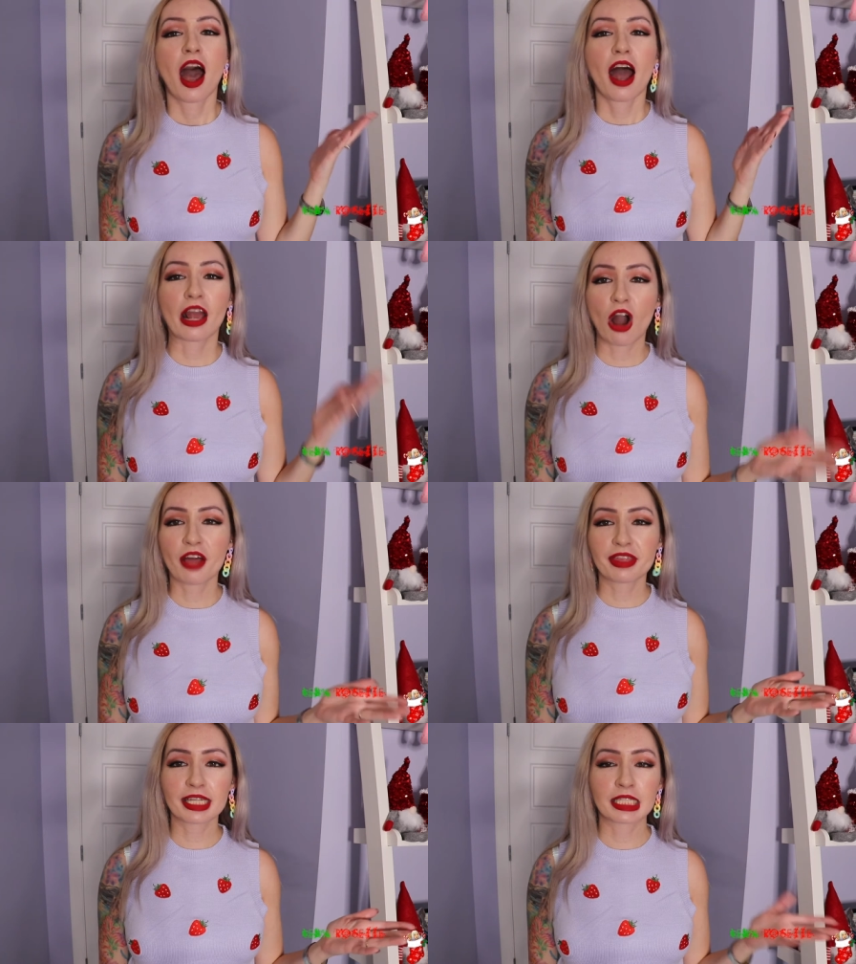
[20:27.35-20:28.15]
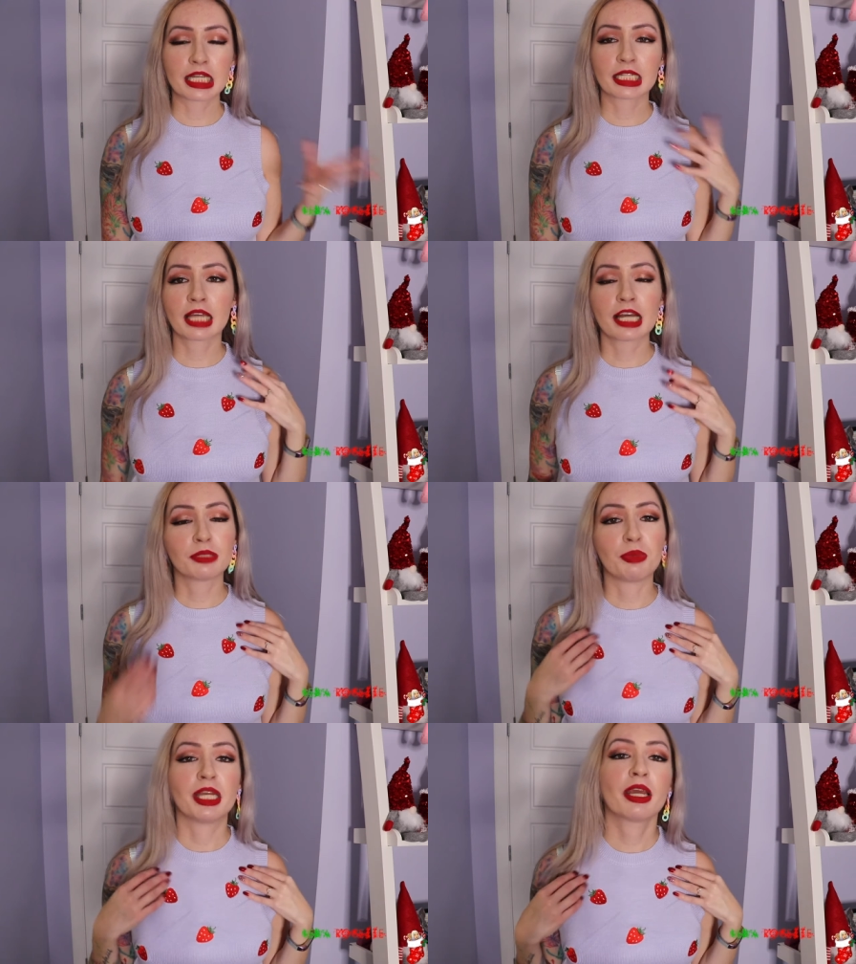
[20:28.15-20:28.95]
I got this in a
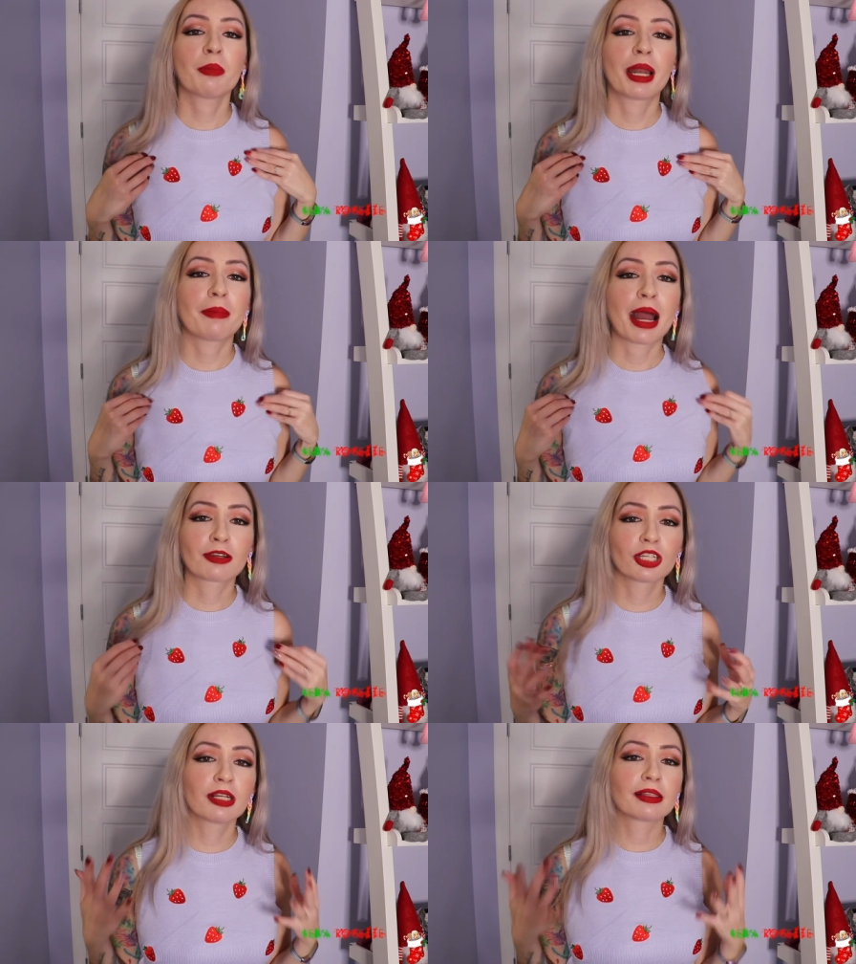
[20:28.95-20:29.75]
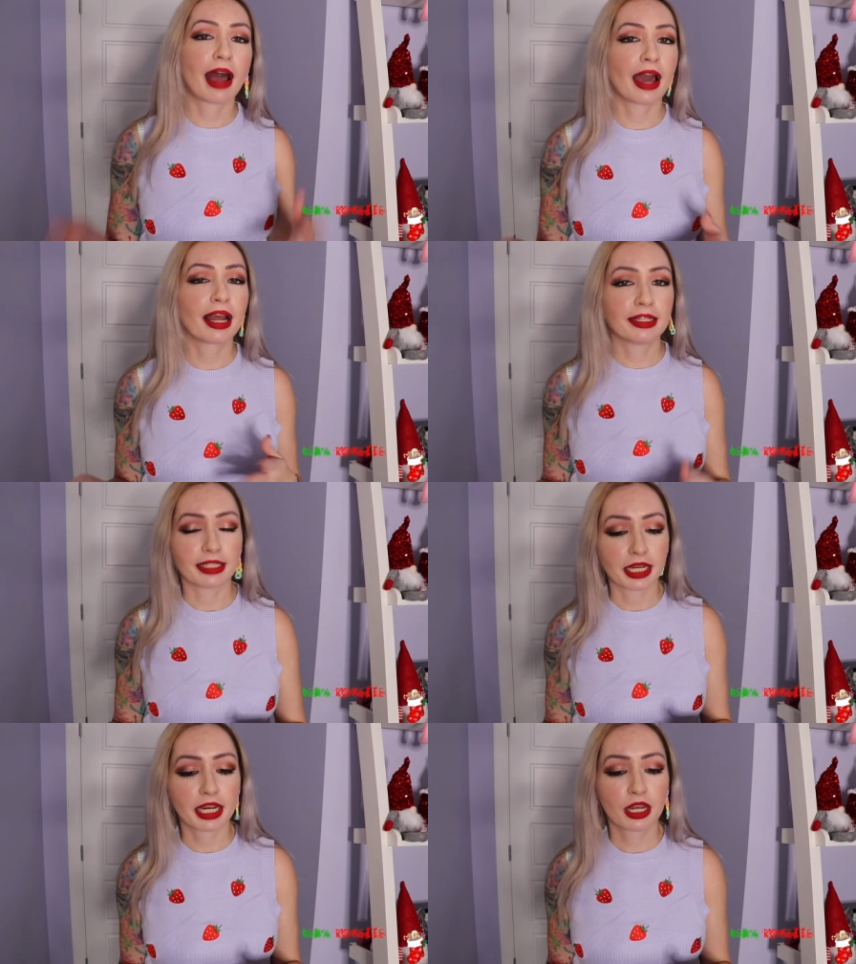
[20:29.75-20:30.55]
size medium, and I'm actually glad I
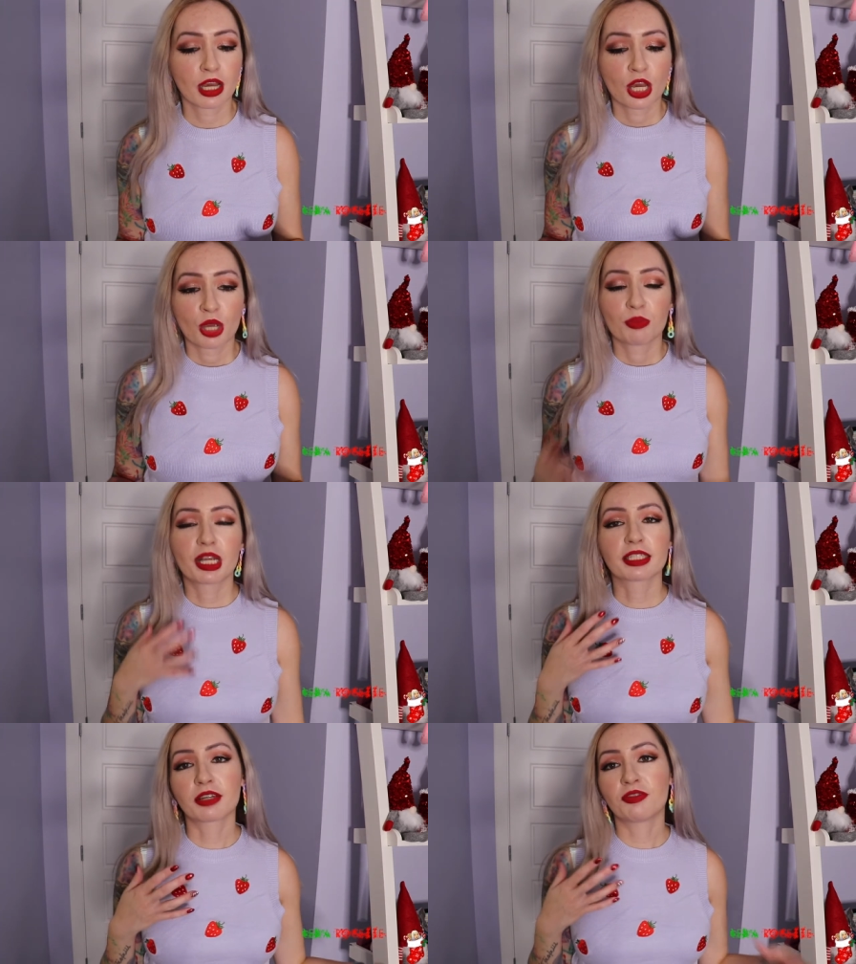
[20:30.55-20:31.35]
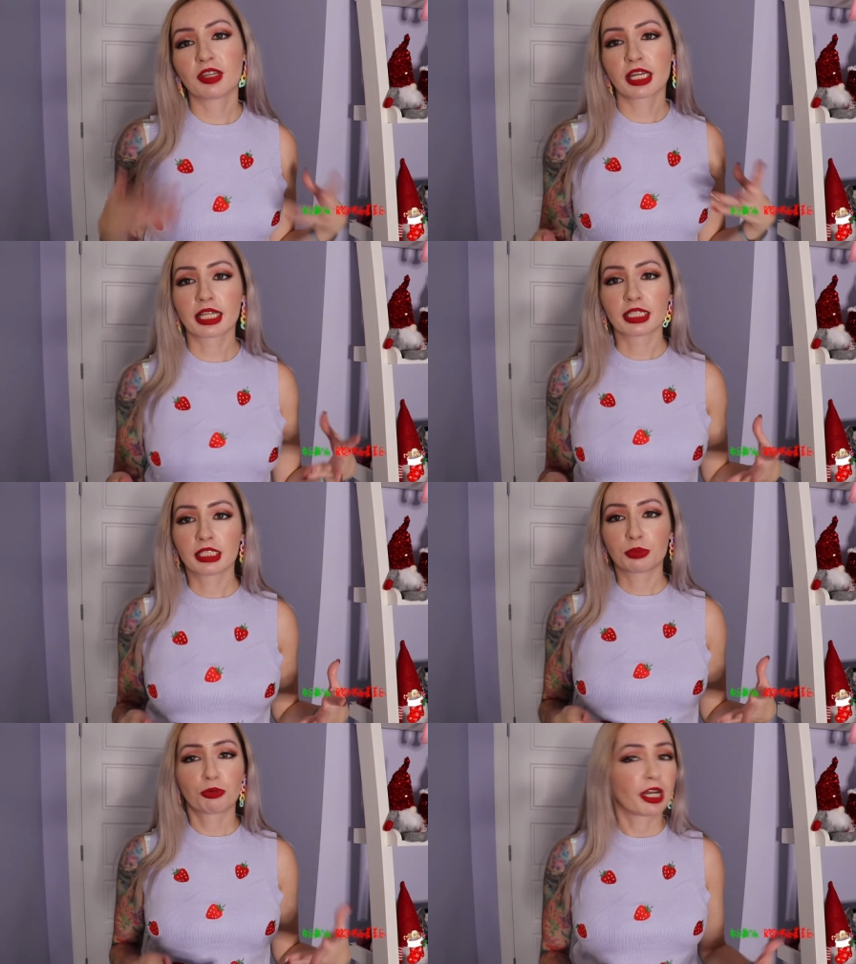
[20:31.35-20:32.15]
did, because I feel like this
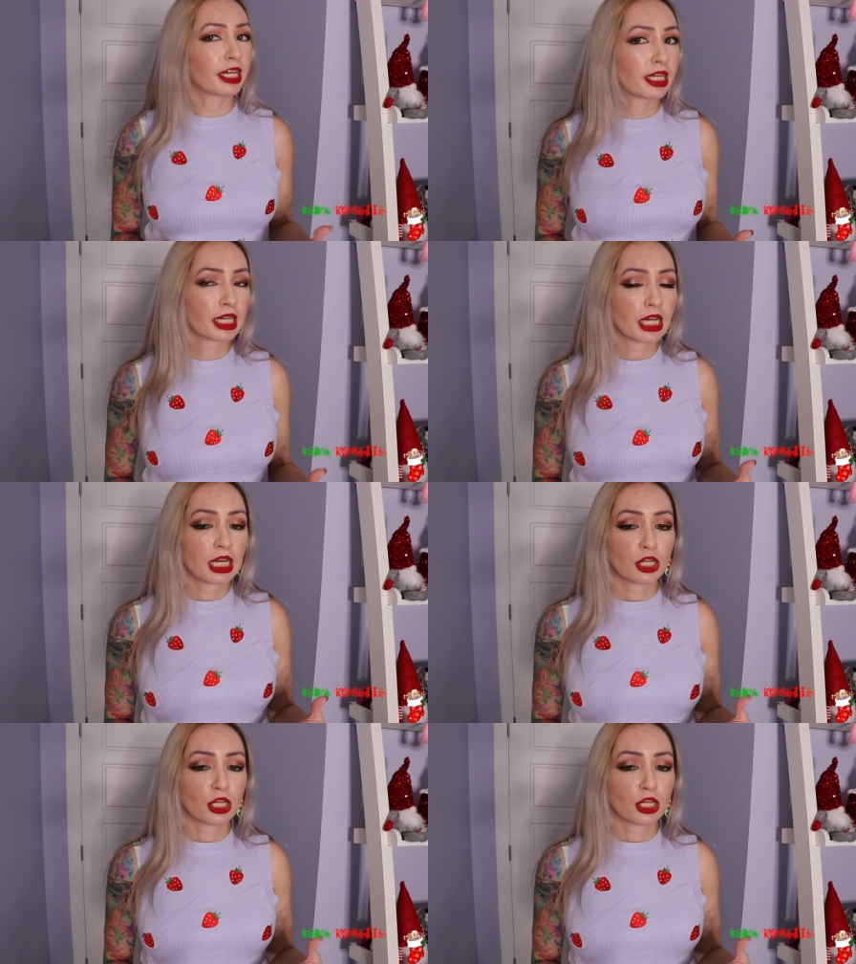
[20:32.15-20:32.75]
is pretty